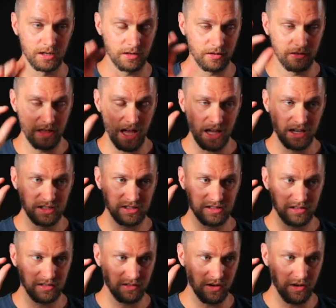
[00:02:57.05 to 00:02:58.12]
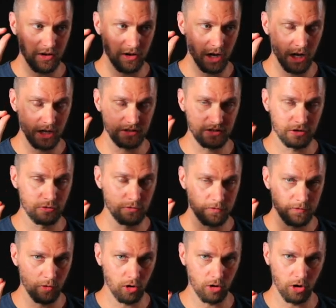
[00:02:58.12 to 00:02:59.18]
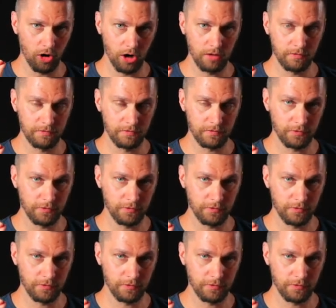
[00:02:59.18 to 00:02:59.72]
that is not too far off